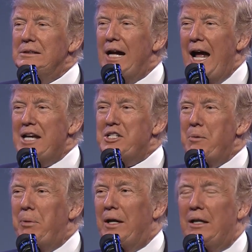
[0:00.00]
That's a
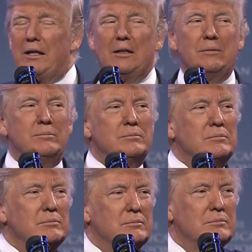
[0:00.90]
big deal.
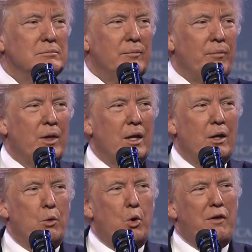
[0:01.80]

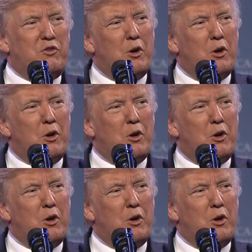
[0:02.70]
We've